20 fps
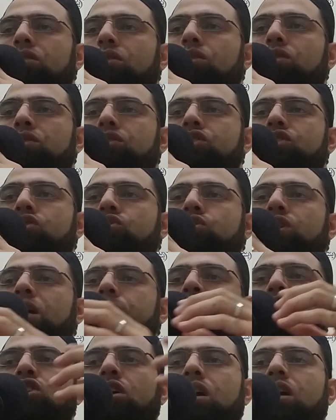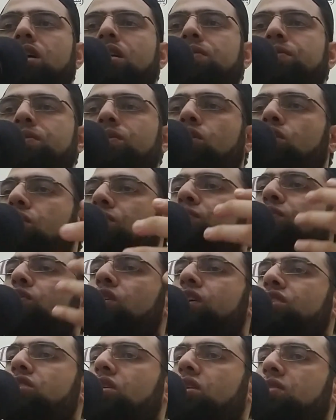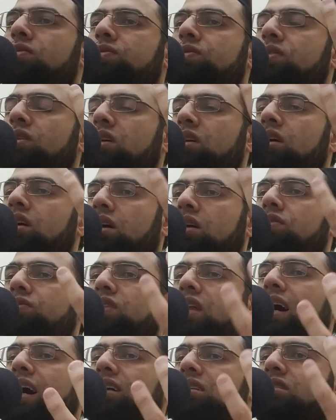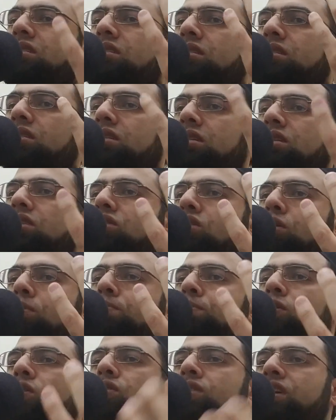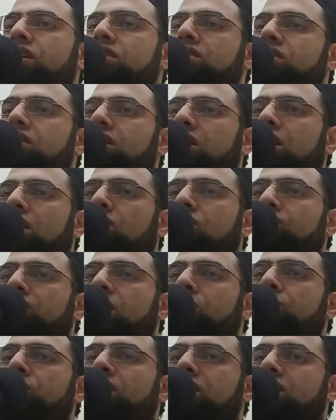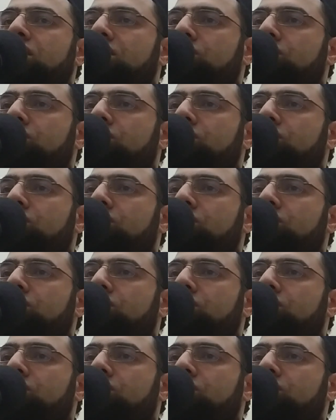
or stripped of or void of of that component of the wheat.